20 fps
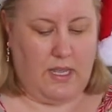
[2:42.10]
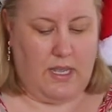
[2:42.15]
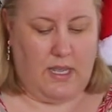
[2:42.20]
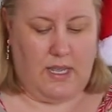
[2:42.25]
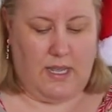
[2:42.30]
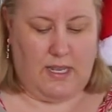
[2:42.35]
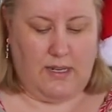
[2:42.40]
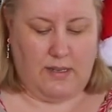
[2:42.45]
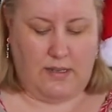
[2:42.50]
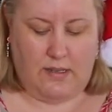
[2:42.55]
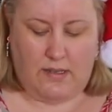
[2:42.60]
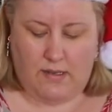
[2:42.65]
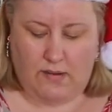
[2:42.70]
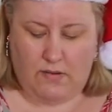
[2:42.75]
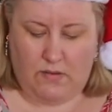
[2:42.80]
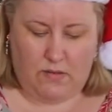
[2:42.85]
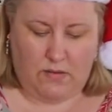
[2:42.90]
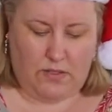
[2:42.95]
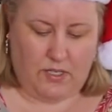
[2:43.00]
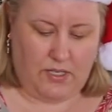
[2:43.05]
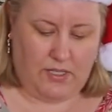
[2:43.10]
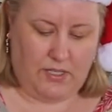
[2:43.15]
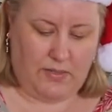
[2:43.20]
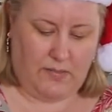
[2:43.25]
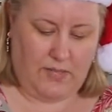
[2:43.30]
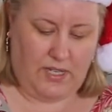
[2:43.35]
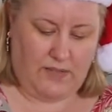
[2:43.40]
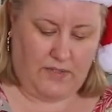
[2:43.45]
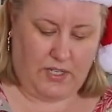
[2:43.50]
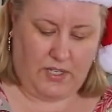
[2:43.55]
and also
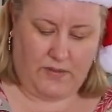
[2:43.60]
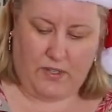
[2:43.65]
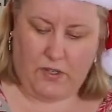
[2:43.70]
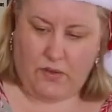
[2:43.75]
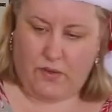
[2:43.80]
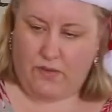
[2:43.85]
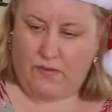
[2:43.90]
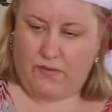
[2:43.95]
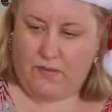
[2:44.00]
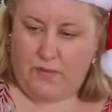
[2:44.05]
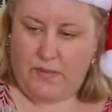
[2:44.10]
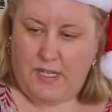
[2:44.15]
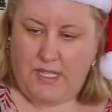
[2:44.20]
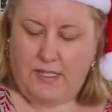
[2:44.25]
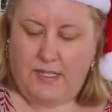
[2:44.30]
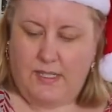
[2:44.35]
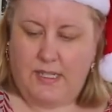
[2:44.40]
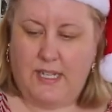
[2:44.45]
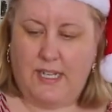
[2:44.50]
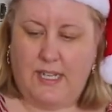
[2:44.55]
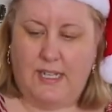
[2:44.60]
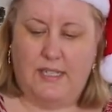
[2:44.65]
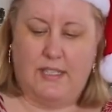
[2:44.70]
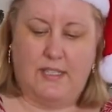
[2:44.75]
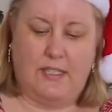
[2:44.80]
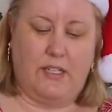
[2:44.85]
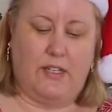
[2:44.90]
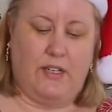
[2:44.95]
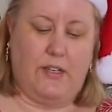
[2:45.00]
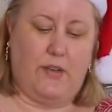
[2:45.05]
some leftover cotton from yesterday.
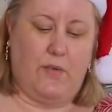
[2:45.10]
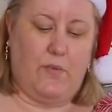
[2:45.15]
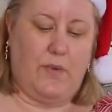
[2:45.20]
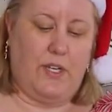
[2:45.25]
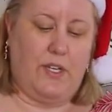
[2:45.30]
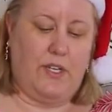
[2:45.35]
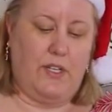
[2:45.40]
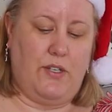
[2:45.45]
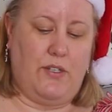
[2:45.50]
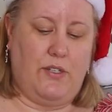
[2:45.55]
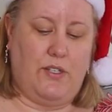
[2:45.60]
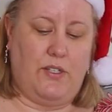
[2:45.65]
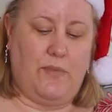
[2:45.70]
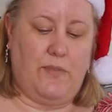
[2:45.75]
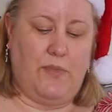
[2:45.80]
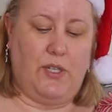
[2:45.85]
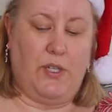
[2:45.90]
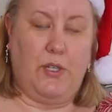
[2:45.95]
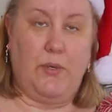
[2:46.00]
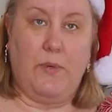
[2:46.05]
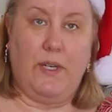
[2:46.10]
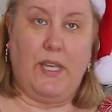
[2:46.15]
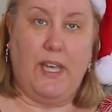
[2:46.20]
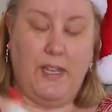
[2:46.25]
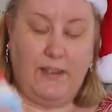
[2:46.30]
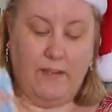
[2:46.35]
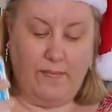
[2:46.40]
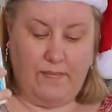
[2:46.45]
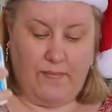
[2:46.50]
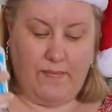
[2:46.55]
So we're going to use some glue
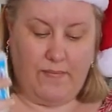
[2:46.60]
again,